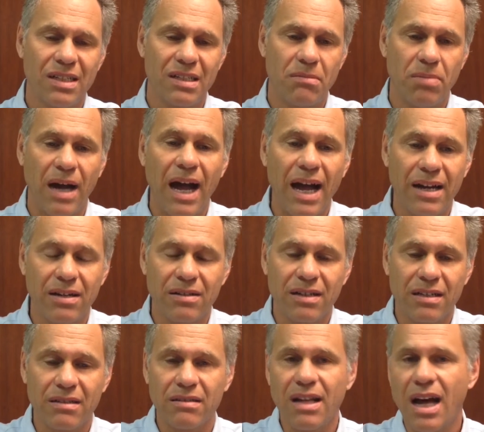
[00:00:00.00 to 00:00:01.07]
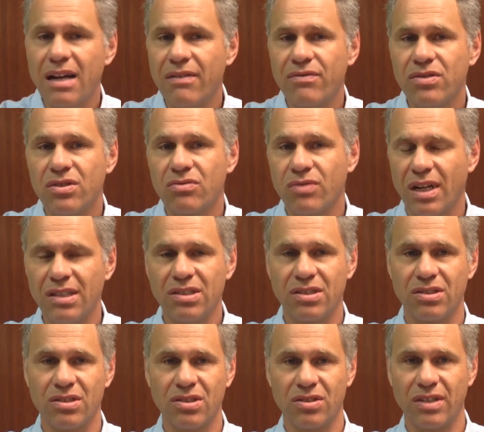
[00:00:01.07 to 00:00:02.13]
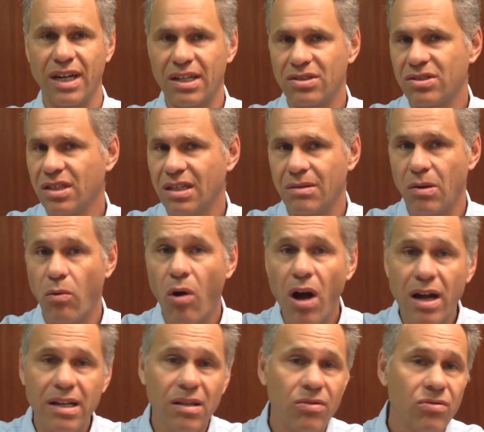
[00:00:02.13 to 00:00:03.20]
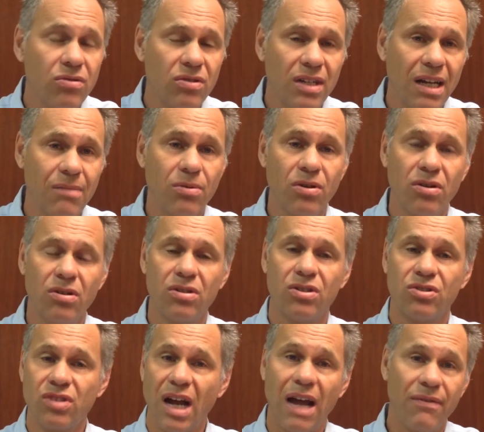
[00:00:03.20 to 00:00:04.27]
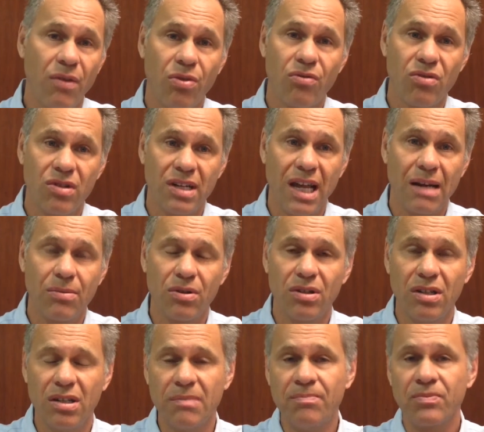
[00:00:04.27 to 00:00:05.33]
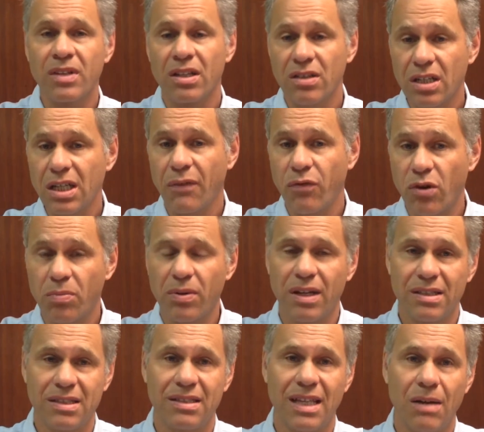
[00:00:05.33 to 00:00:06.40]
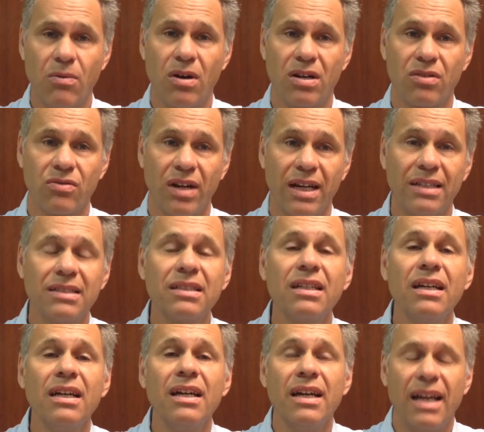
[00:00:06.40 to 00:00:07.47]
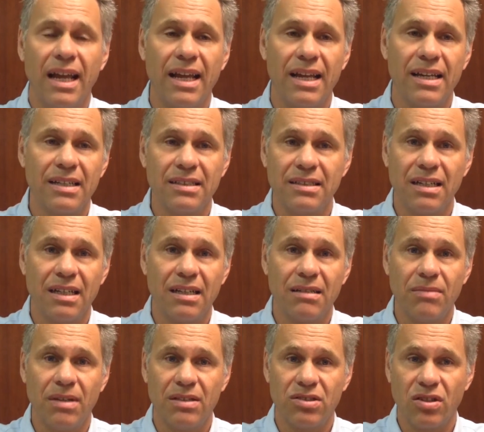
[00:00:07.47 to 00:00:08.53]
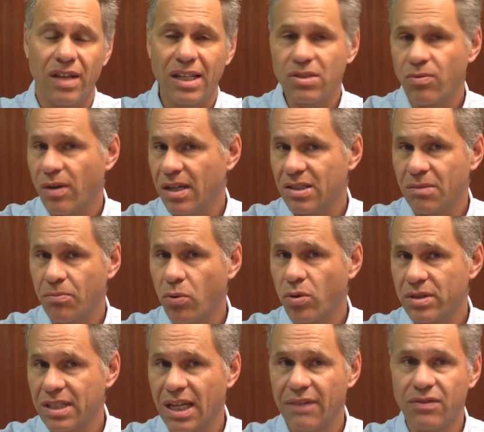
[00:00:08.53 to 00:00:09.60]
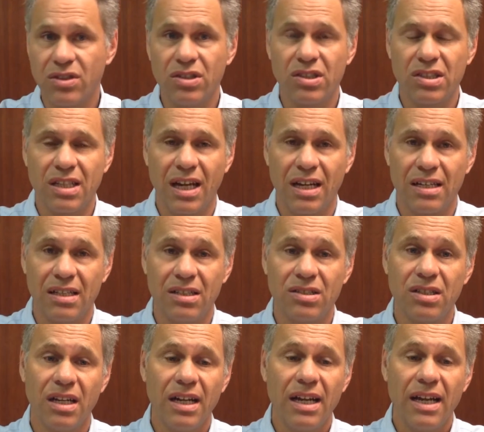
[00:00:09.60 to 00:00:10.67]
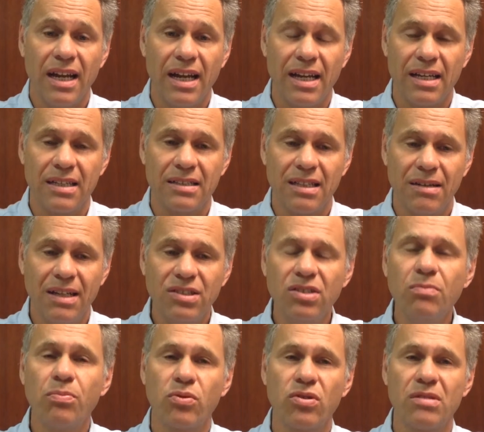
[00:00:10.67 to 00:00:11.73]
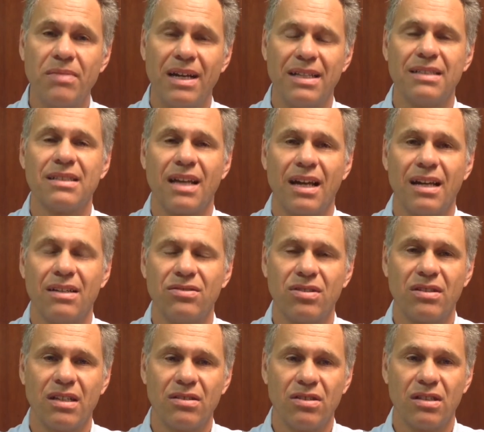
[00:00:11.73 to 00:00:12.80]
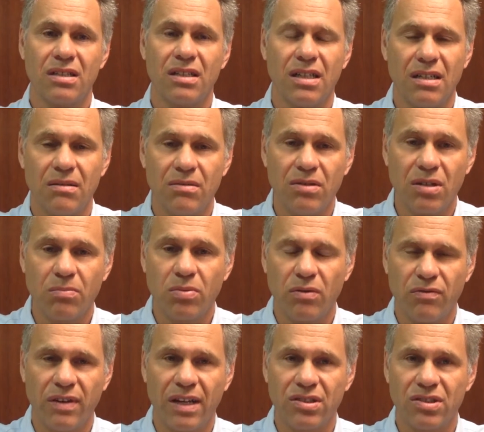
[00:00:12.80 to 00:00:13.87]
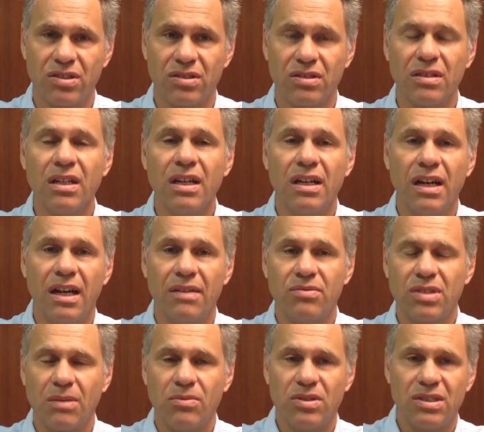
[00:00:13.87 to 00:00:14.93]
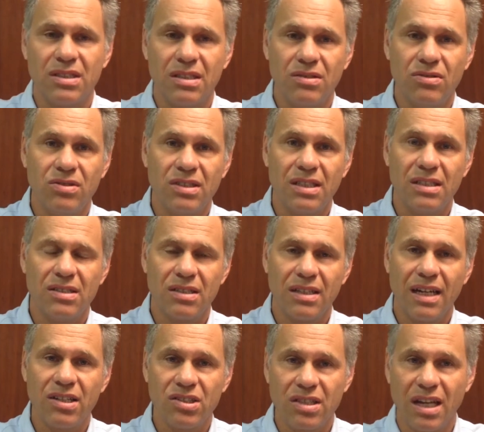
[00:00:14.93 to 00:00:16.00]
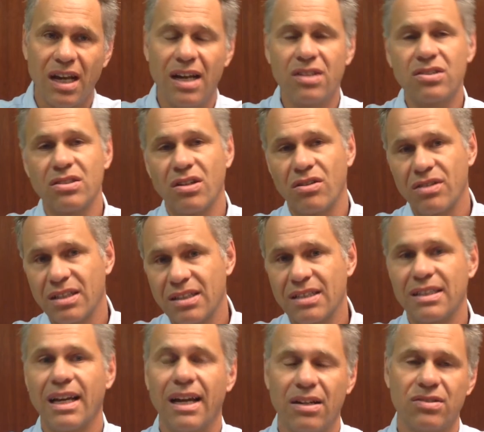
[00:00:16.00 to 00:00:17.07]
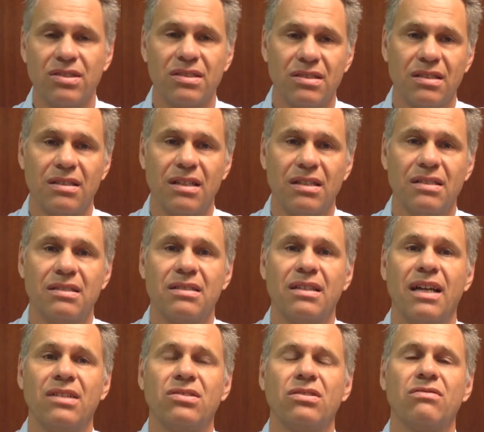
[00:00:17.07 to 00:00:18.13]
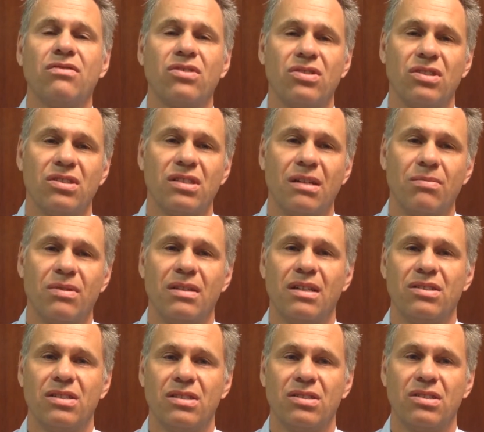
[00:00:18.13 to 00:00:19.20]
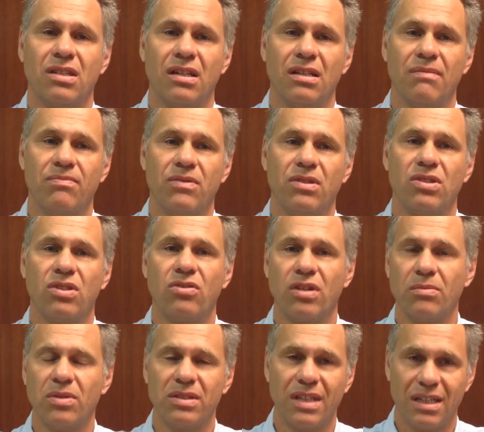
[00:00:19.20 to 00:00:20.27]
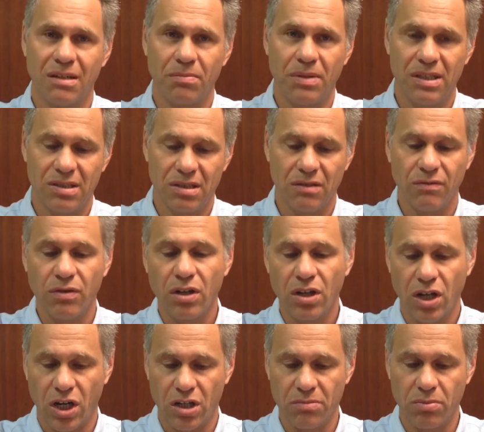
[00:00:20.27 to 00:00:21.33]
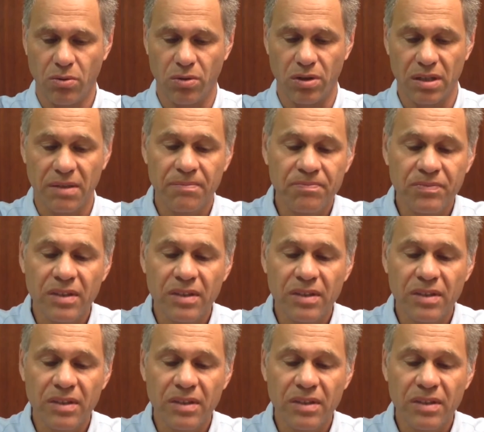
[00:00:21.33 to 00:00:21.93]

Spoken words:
than a buyer, and a lot of your renters are actually going to be walking through the neighborhood or driving through the neighborhood looking for a place that they want to rent, and so that's why it's important to have good signage and do pre-made signs so they look professional. Someone who sees a nice sign is going to think that the house is nicer versus something that just scribbled on a piece of cardboard.